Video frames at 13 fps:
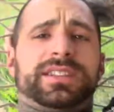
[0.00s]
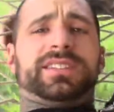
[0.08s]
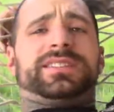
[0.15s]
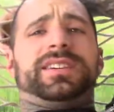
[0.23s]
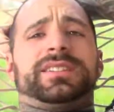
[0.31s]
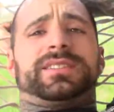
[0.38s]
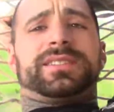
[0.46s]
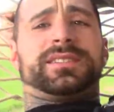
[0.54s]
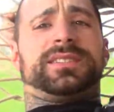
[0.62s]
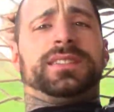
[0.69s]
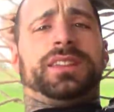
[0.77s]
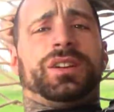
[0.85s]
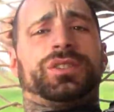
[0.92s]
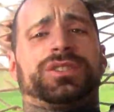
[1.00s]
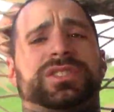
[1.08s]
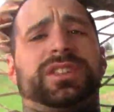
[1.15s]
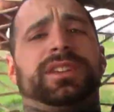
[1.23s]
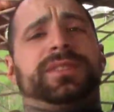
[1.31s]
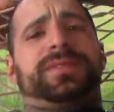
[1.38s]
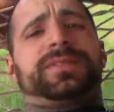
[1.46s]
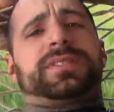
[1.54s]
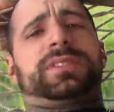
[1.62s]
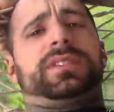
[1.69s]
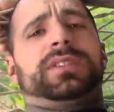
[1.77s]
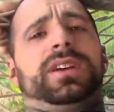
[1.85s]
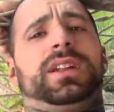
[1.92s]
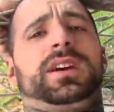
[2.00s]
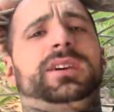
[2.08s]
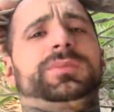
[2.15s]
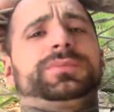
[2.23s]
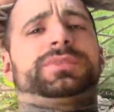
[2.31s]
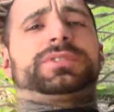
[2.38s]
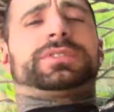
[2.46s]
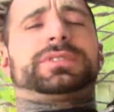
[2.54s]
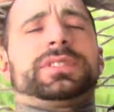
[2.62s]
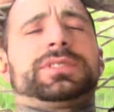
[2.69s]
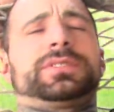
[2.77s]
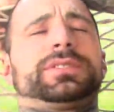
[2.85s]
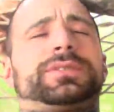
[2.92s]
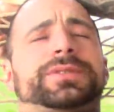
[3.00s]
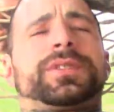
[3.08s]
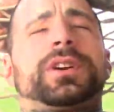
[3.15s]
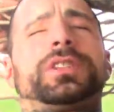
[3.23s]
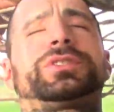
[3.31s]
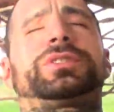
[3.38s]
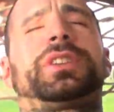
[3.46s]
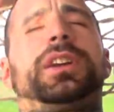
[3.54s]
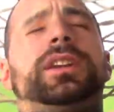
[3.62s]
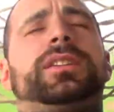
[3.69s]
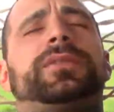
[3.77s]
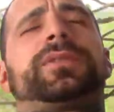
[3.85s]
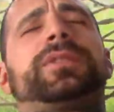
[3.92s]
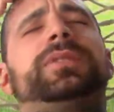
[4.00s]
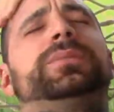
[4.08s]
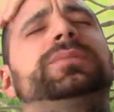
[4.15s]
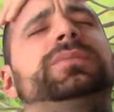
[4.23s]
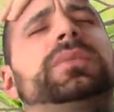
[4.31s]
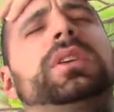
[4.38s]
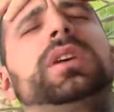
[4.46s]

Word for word: out that 16 hour shift, and I'm still just frustrated from